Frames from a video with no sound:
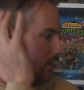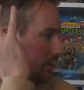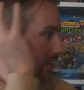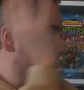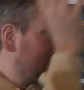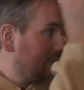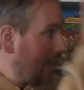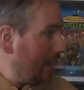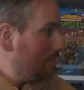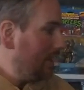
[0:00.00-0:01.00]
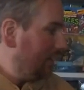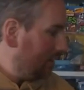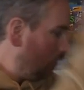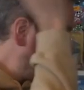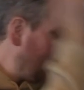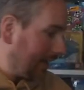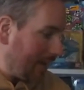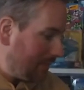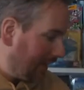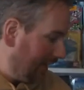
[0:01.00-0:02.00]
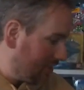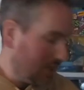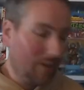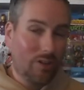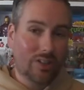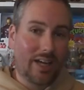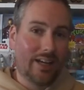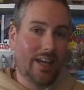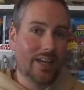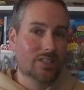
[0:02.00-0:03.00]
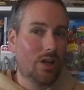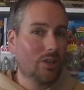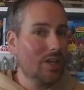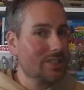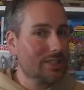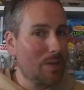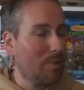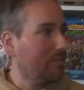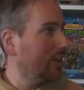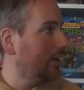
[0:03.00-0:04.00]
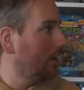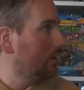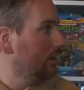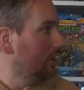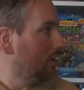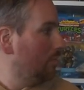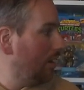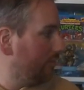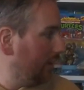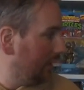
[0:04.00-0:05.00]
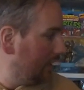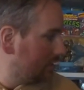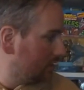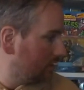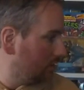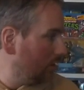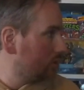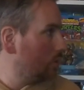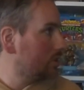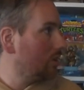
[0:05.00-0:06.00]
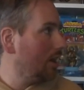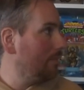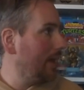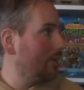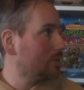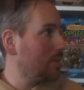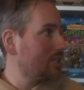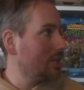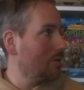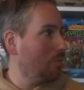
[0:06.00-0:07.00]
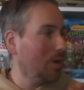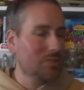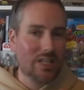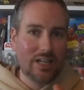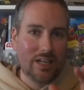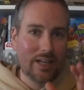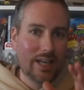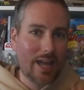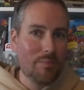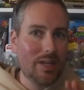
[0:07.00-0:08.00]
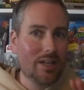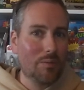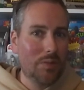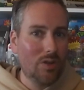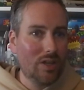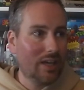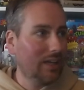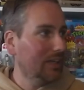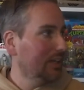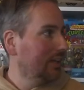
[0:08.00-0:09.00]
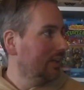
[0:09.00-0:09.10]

this gaming, all my gaming collection I've got down here. So I'll do it as a separate video. But I think it's got to a time now, especially with what I'm seeing in the gaming community.